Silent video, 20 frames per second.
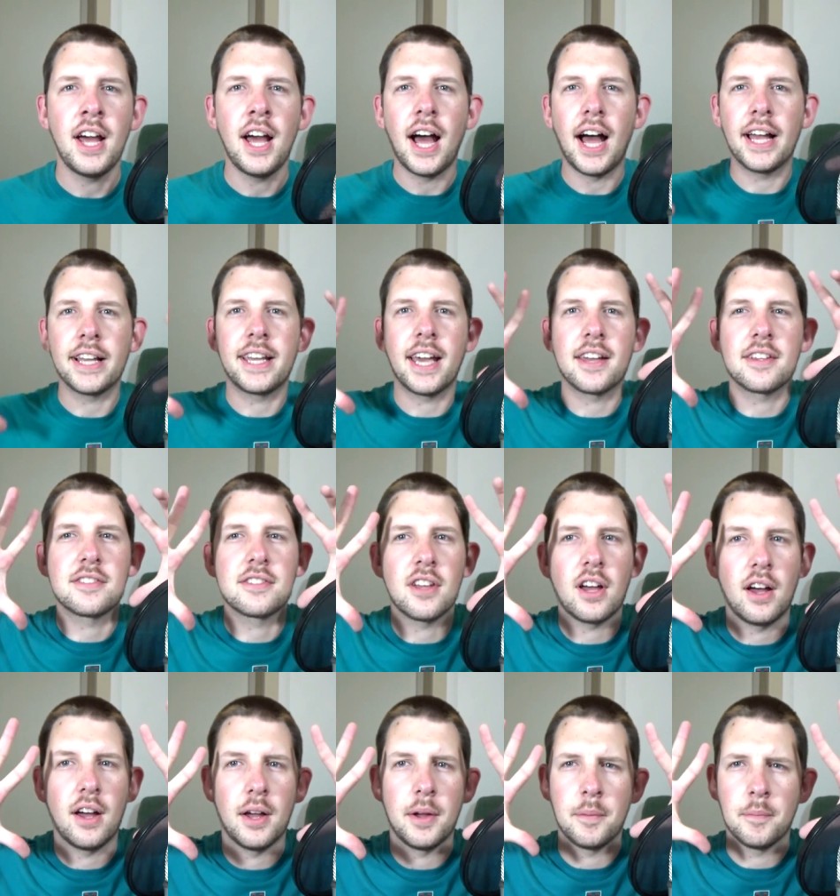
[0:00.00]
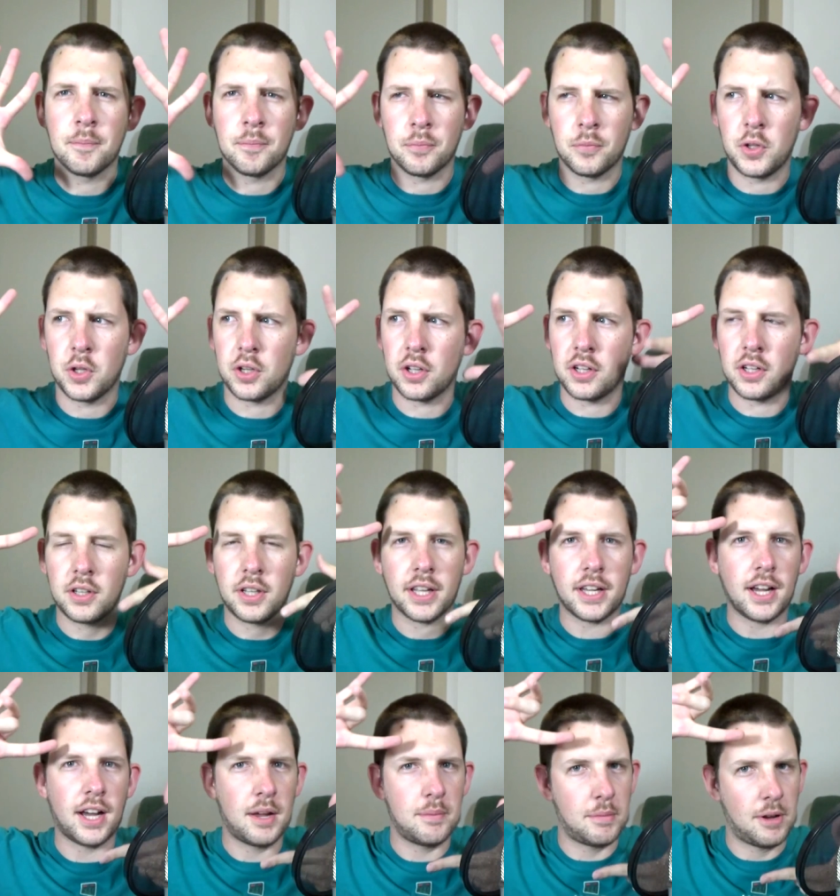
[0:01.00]
I guess you can
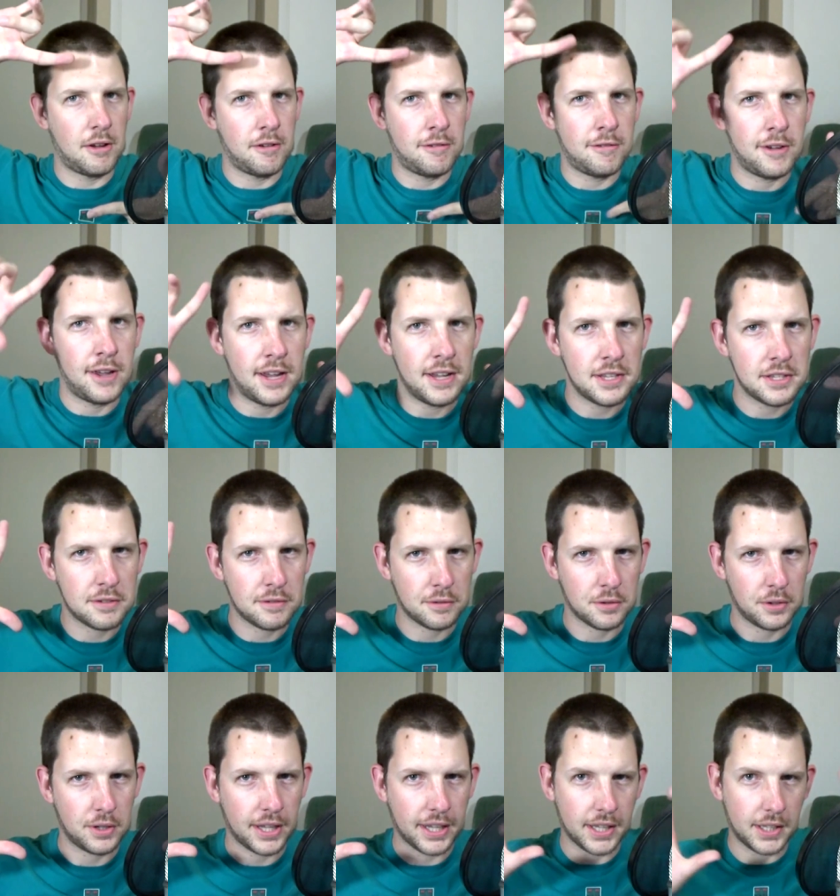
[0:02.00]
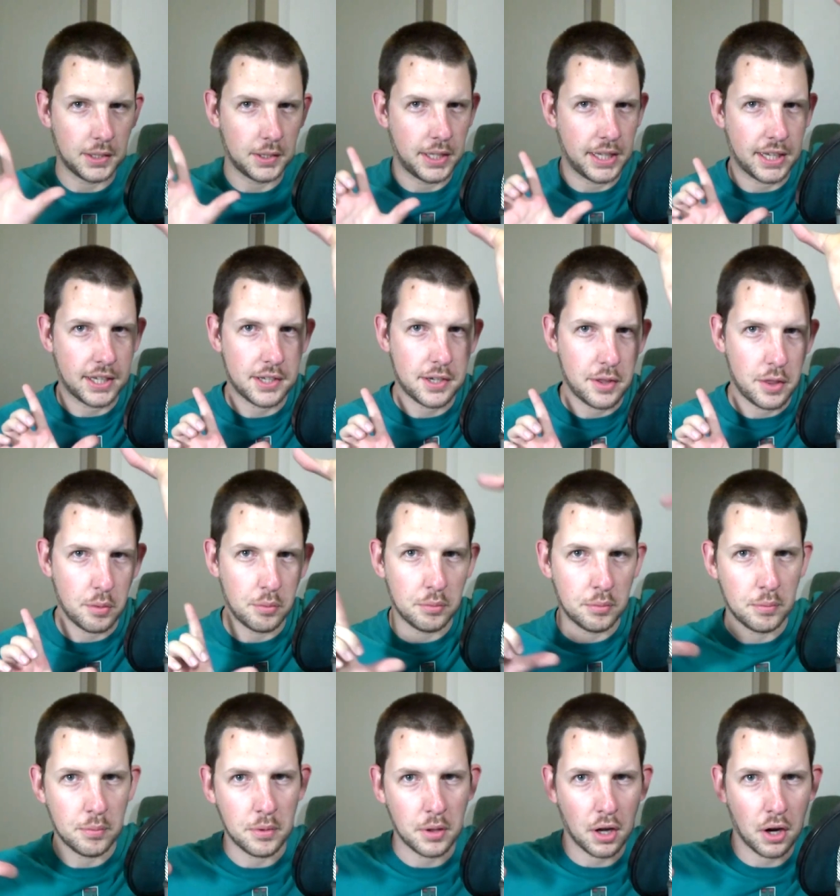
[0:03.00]
click on my face for like a link to the
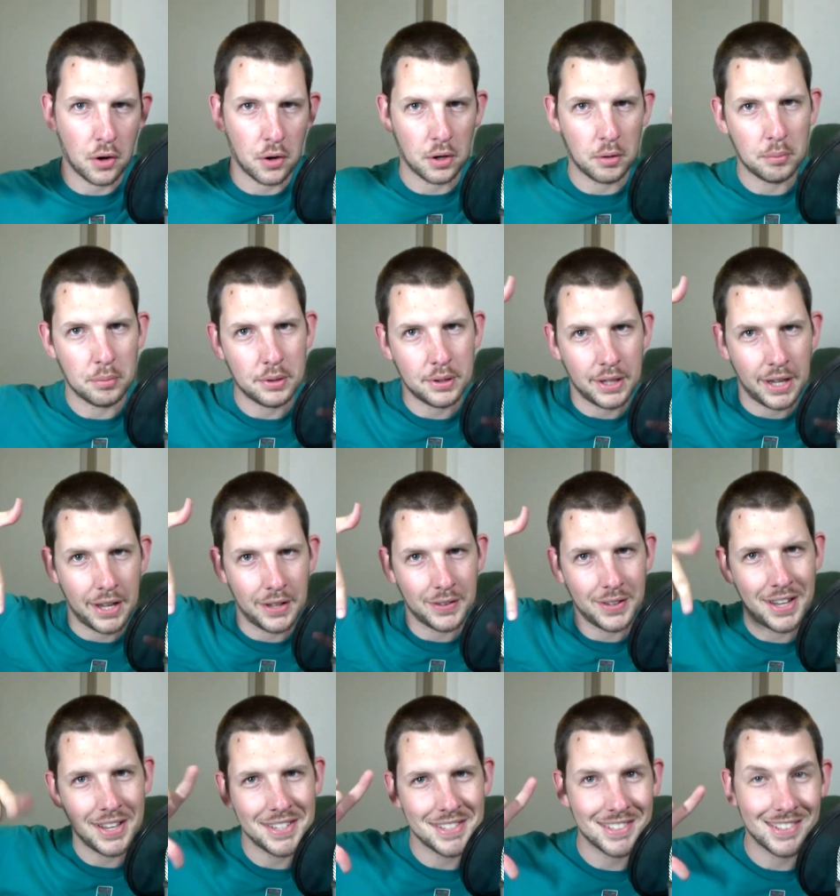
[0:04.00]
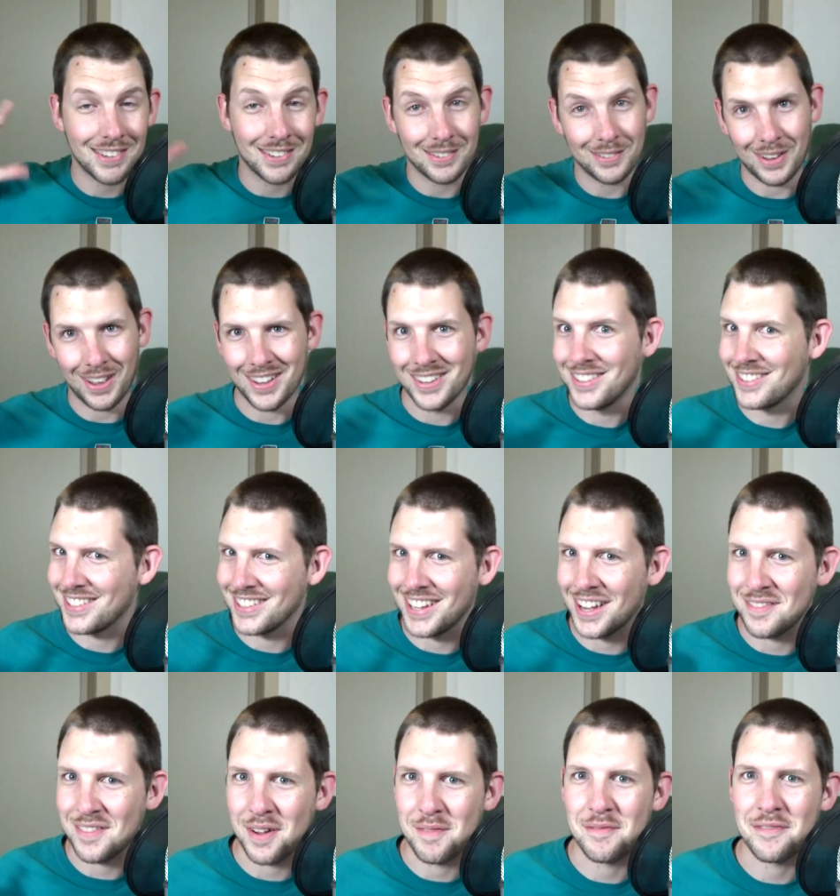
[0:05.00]
current playlist. You see,
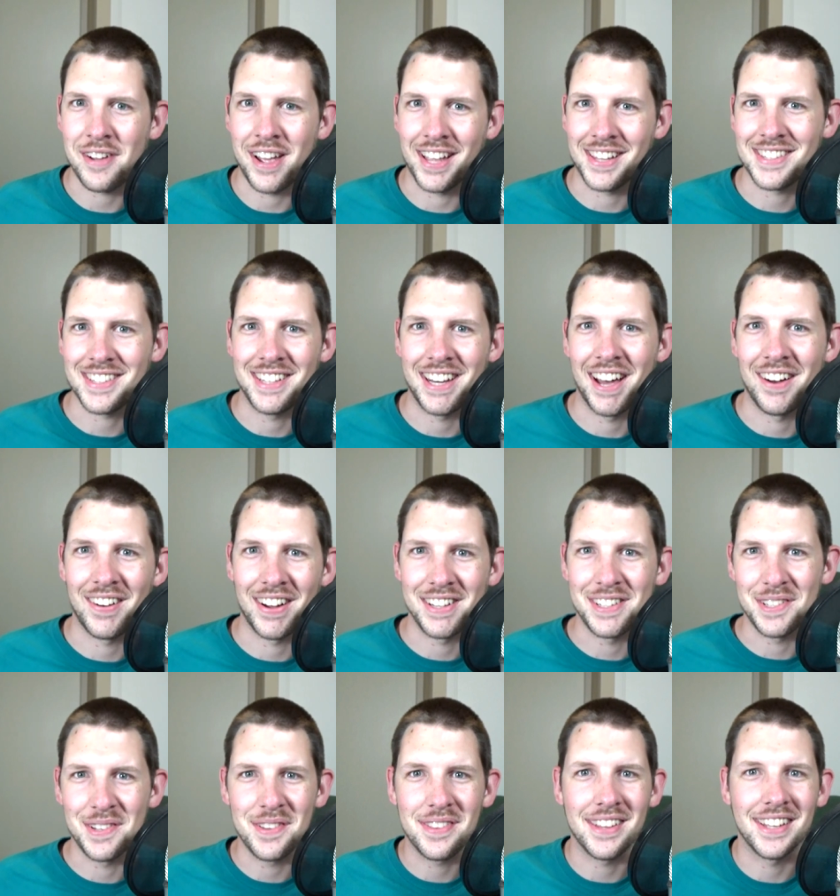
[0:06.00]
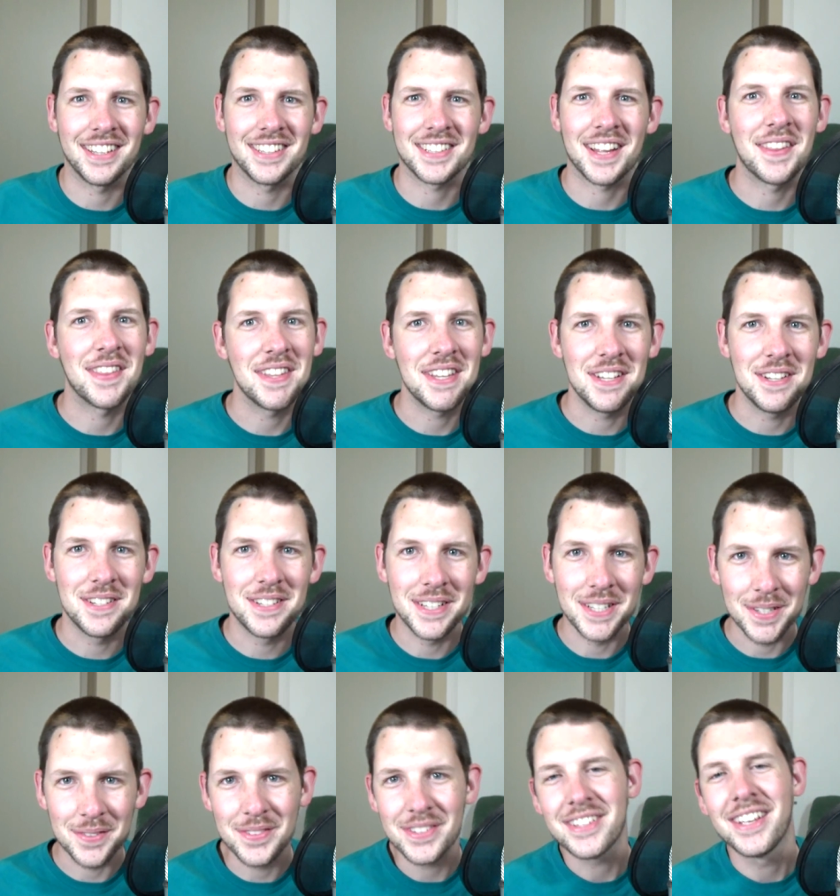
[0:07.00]
I'm fancy now. I do things on the
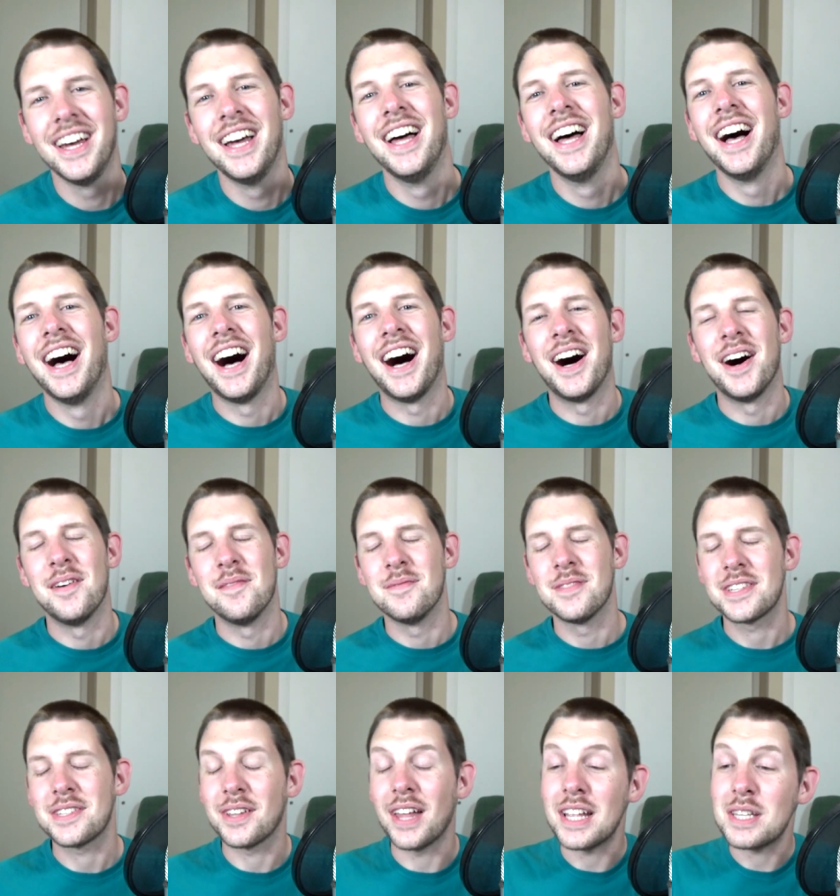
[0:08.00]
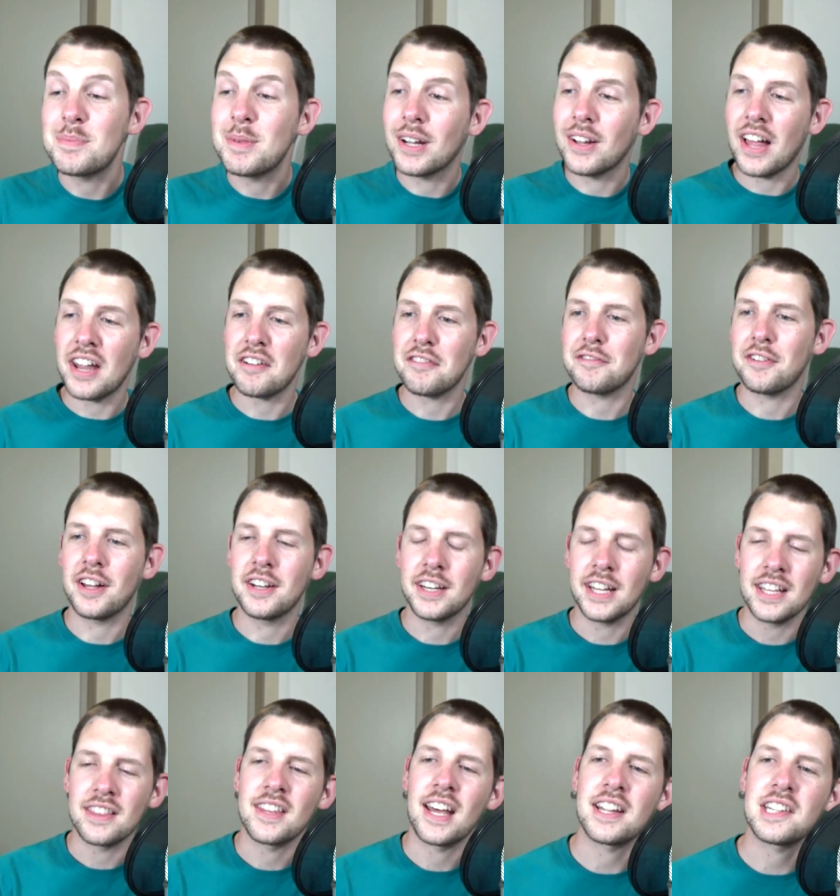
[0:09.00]
YouTubes. So that's been a lot of fun
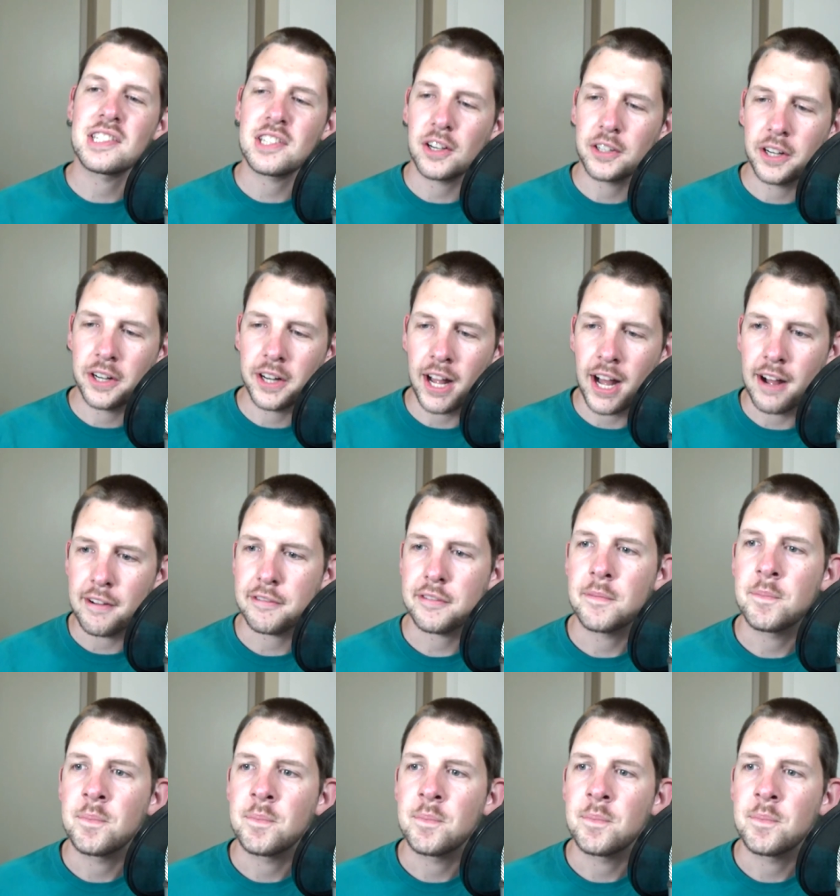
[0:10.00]
getting that started off.